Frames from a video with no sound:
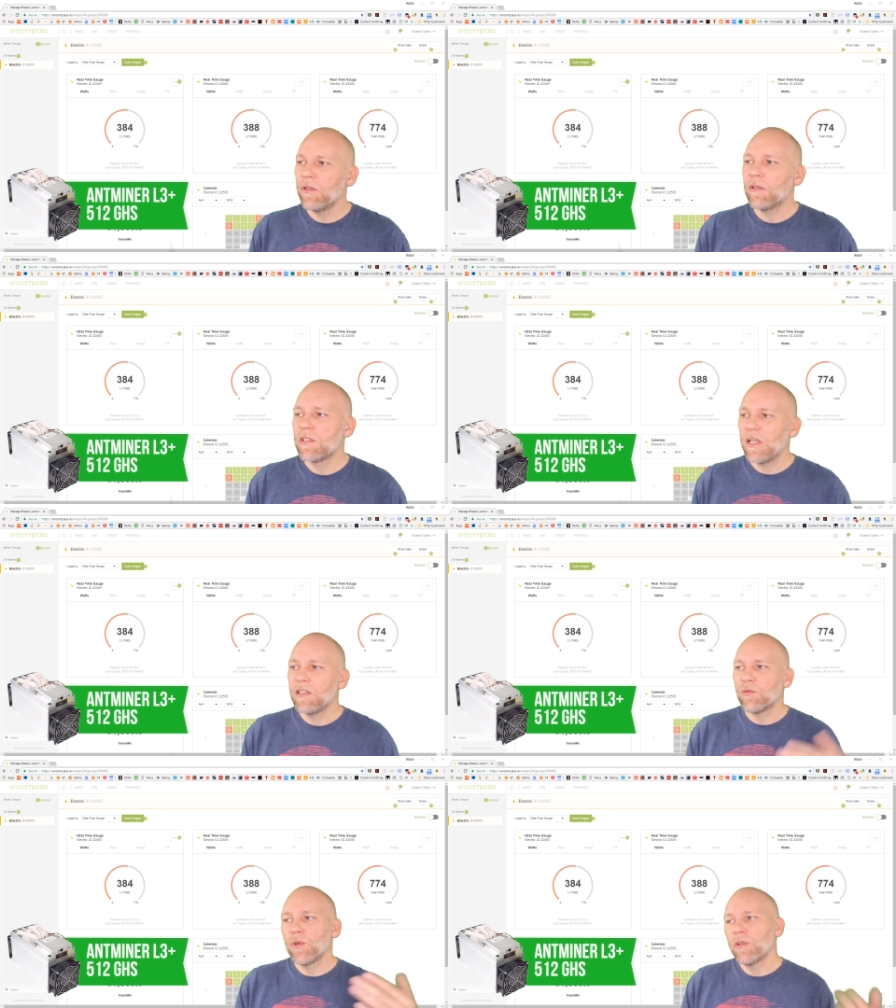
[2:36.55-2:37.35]
It looks like
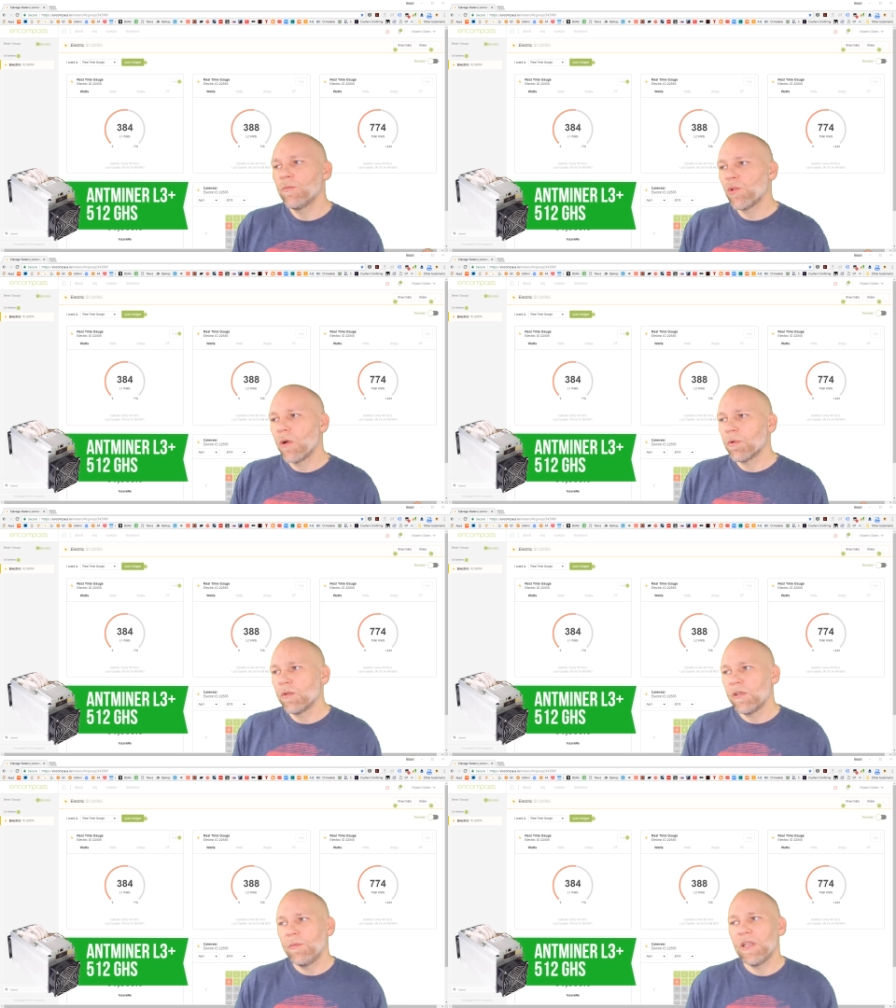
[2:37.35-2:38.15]
it's working
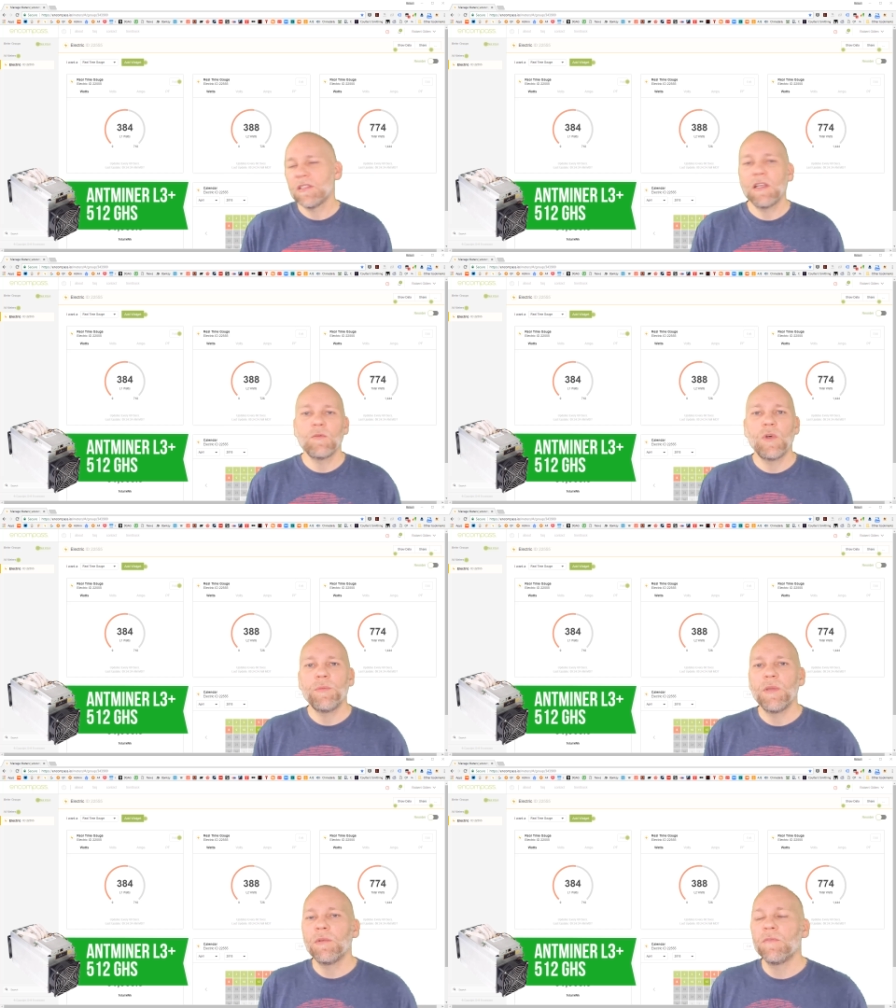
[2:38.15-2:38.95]
properly based on
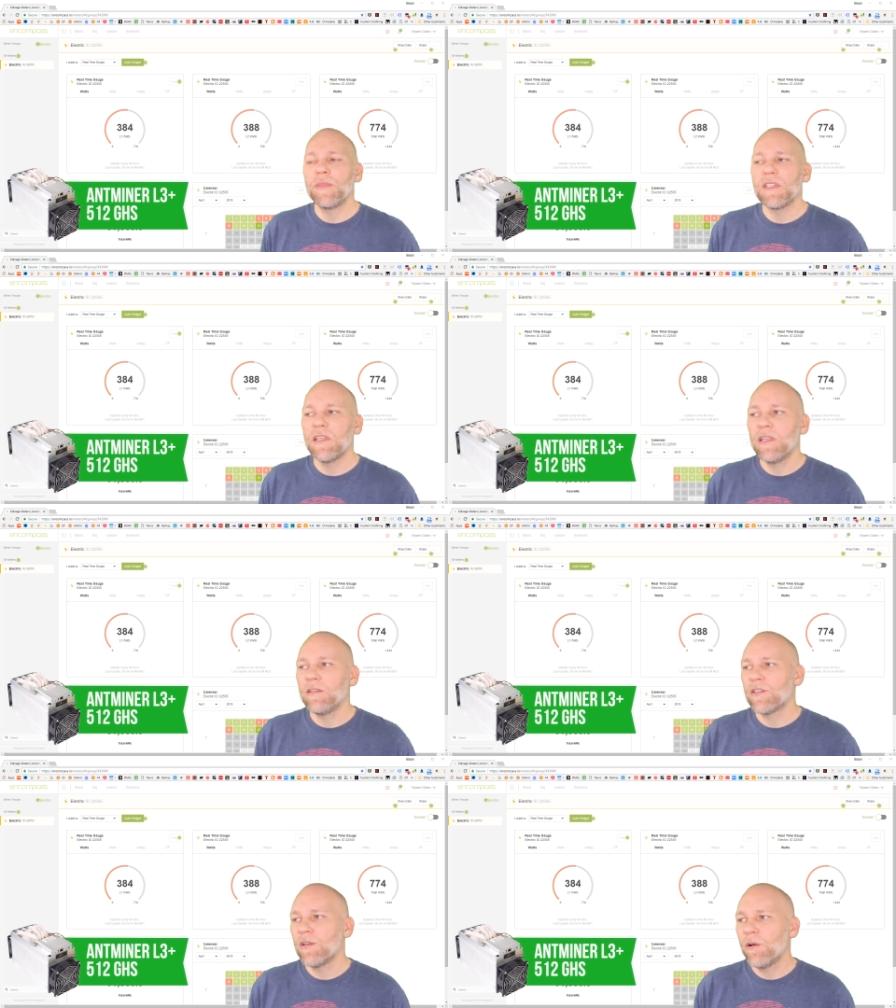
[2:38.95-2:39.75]
what people have been
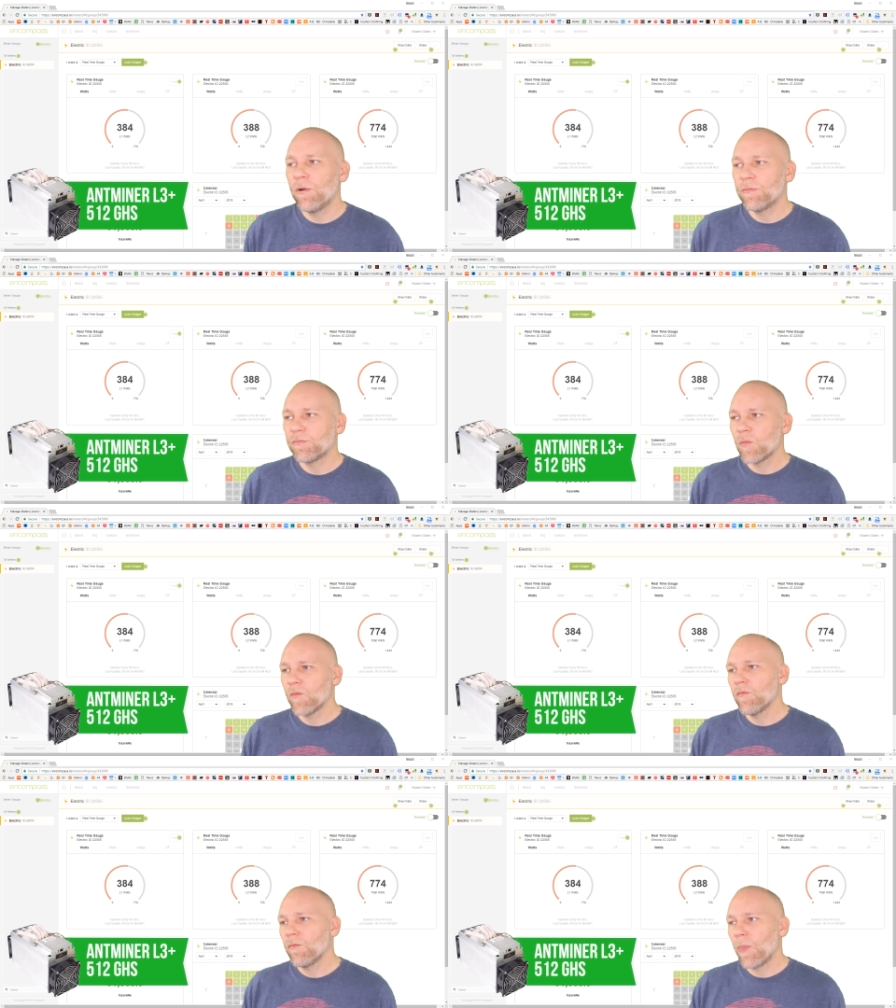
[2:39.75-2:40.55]
saying. So
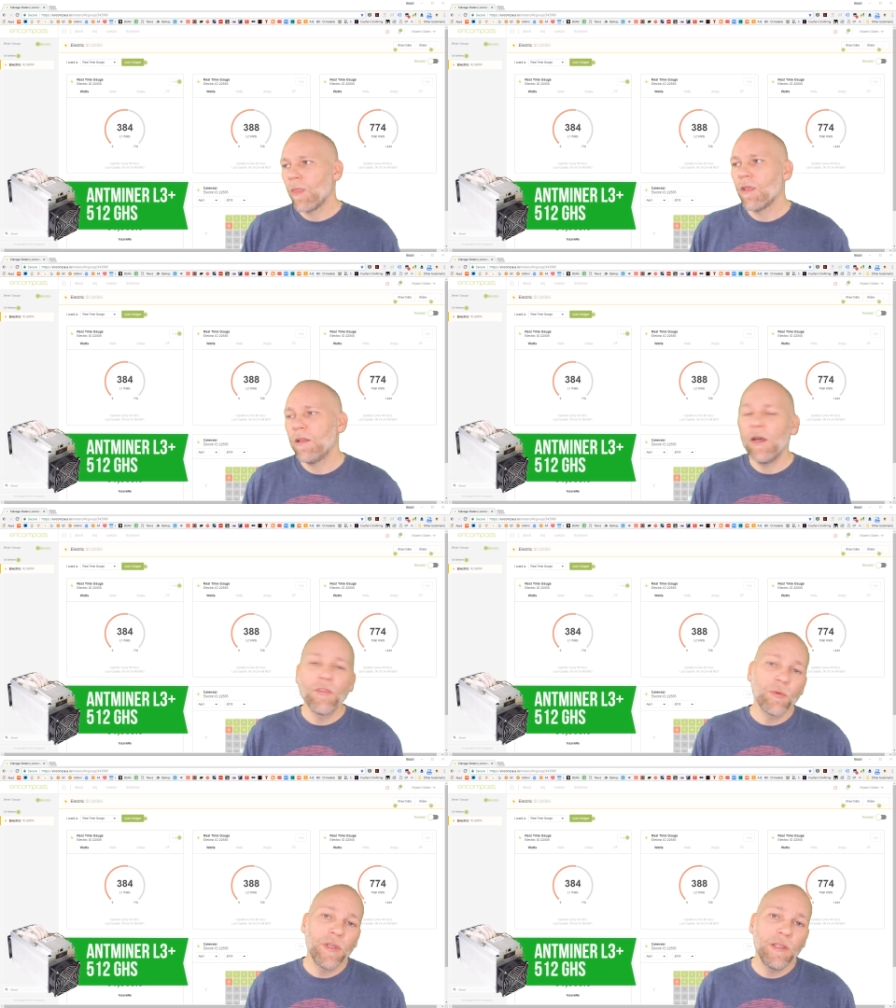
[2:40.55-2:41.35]

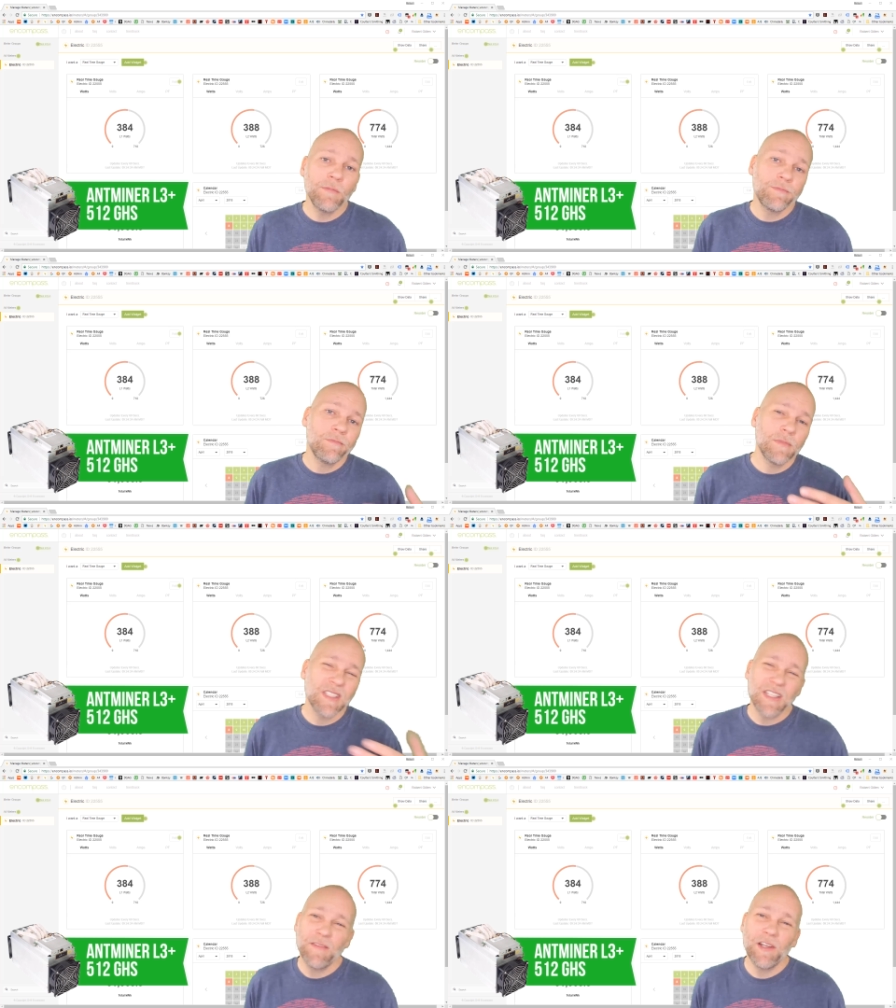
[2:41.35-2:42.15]
L3,
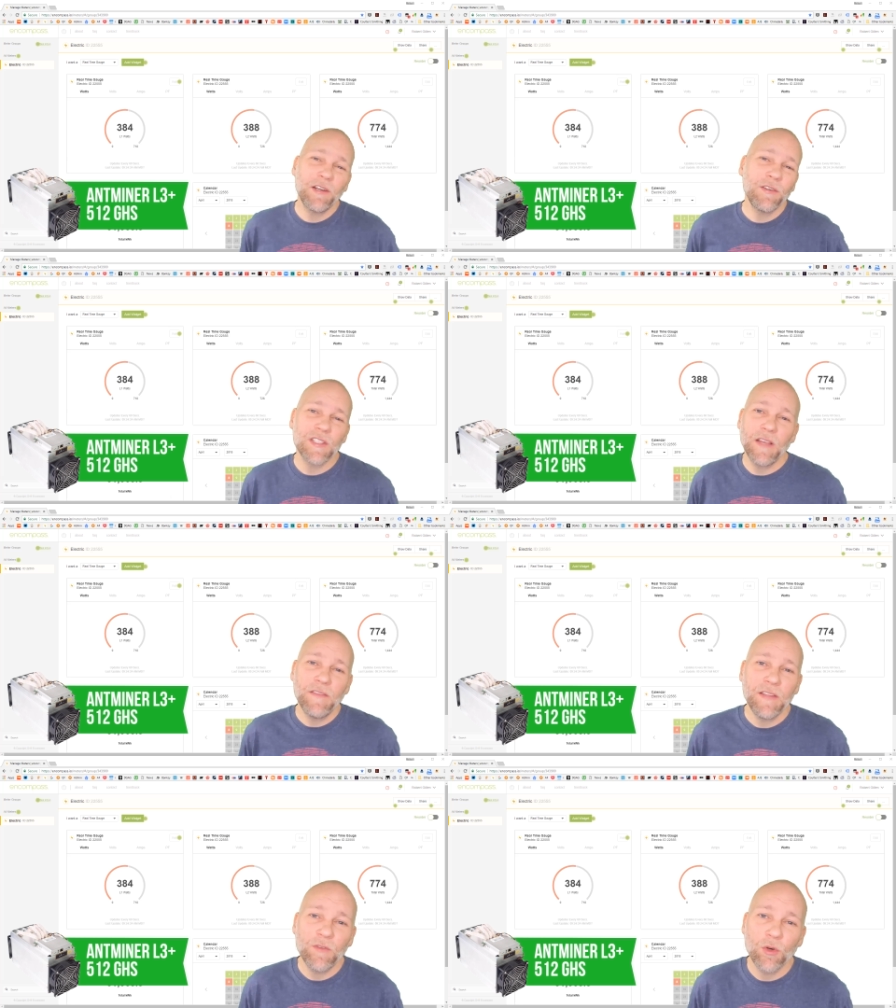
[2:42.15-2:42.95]

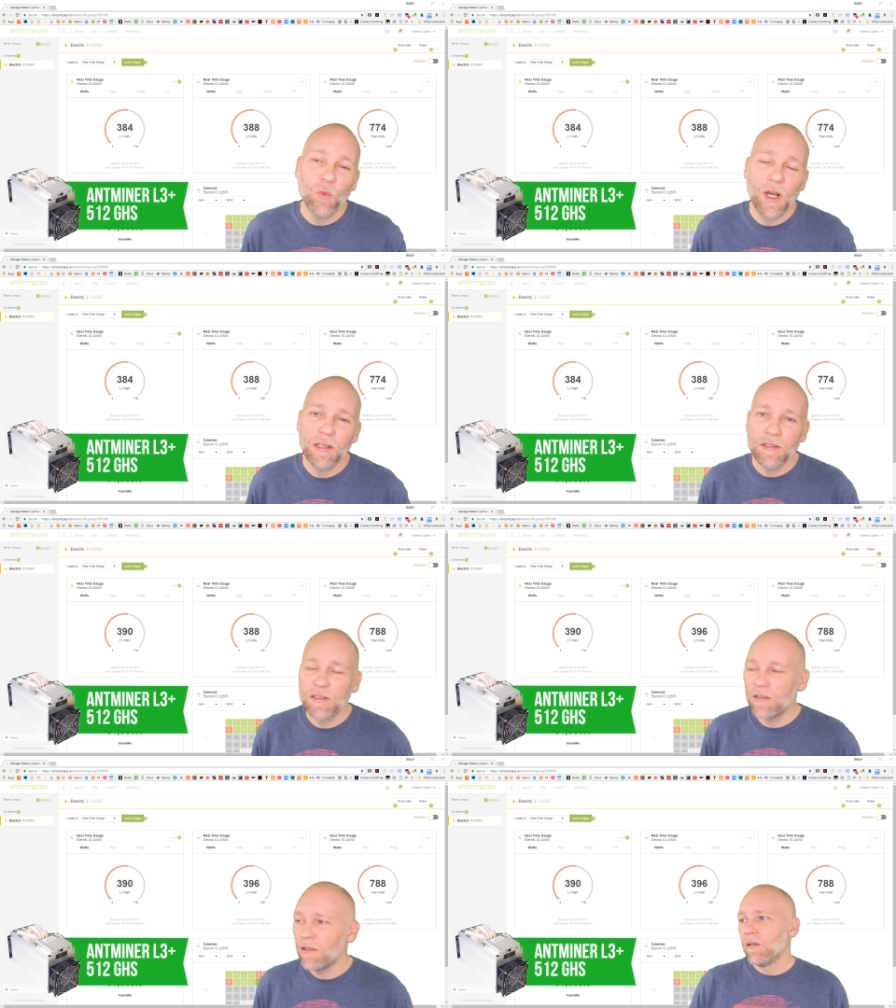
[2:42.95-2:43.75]
774
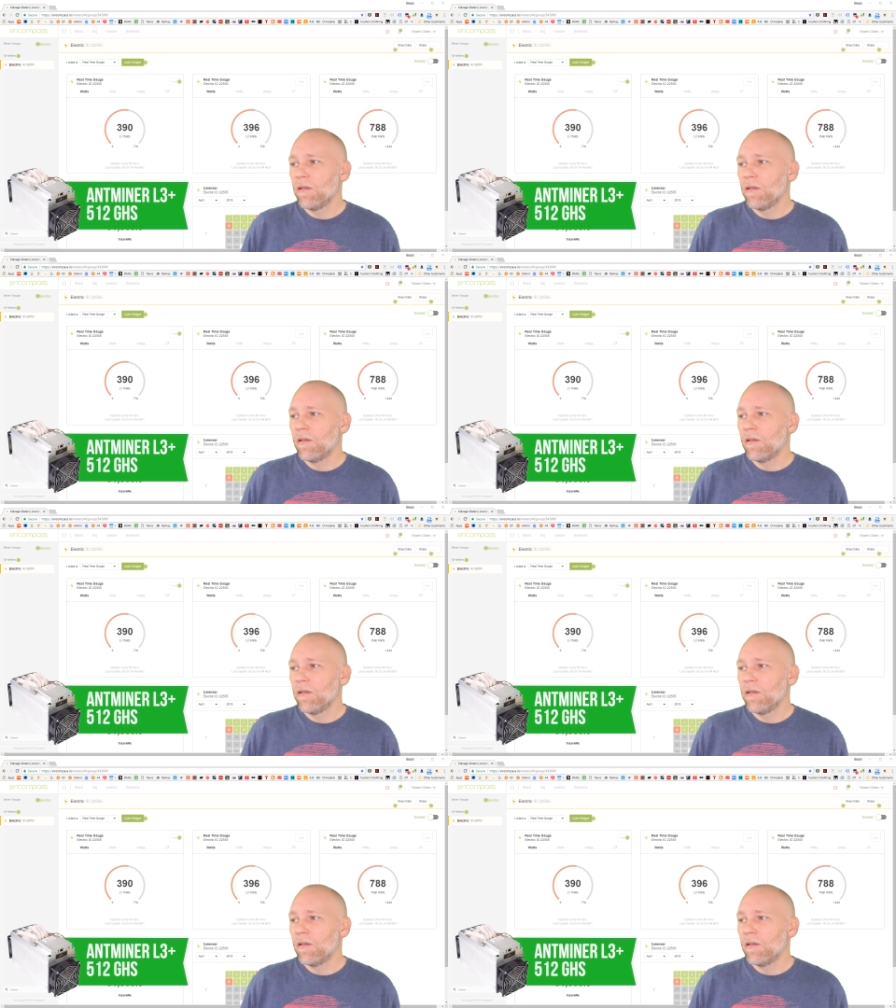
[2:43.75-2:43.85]
watts.